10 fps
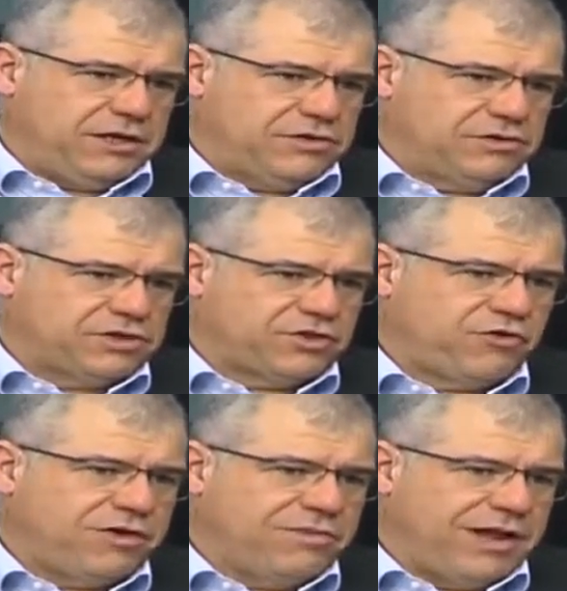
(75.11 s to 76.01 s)
to
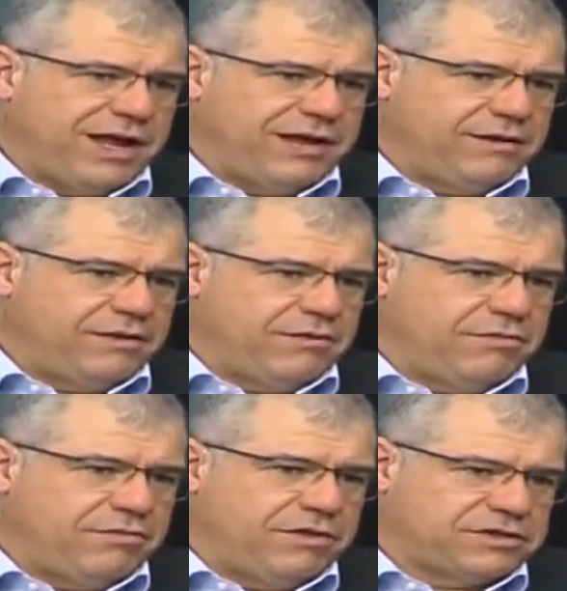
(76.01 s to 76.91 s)
streamline
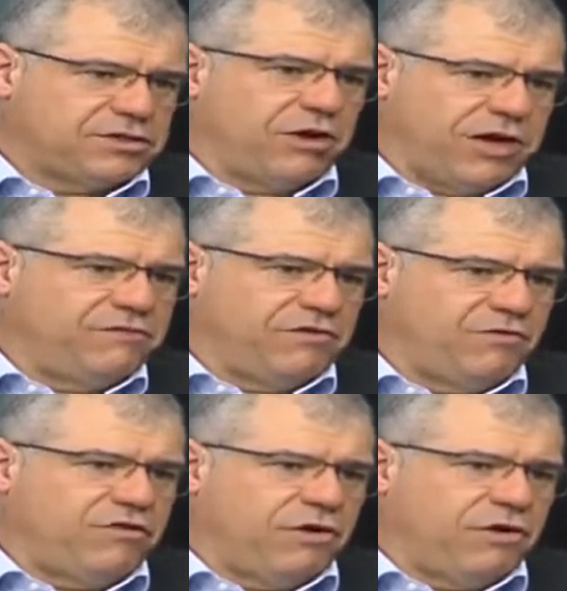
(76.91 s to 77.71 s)
the stock inventory